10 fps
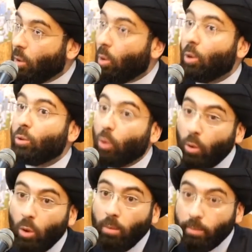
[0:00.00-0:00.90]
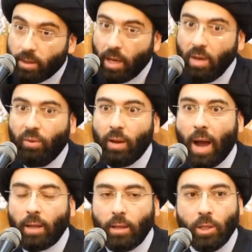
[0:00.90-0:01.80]
uqtulhum bisayf
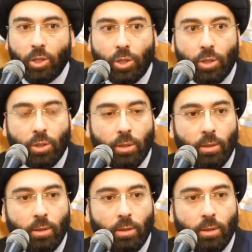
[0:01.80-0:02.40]
al-atash."